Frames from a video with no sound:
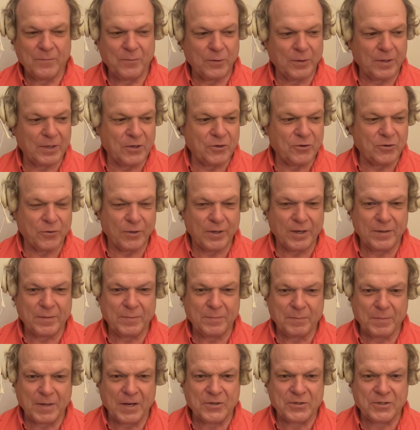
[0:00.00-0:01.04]
I've really
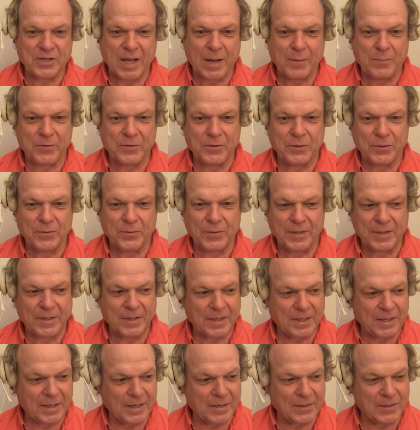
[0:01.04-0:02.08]
enjoyed my time with you,
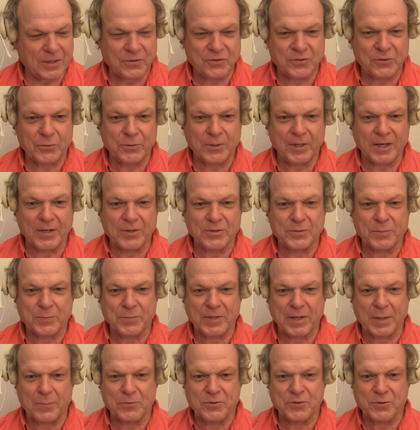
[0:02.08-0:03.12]
and let's do it again
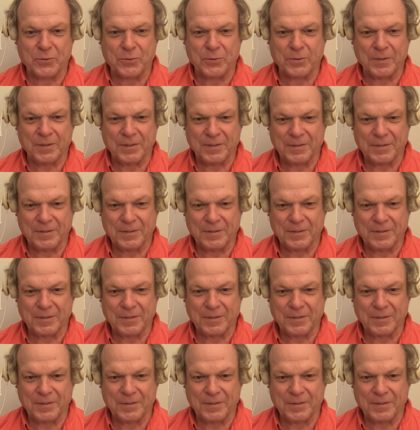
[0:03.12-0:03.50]
sometime soon.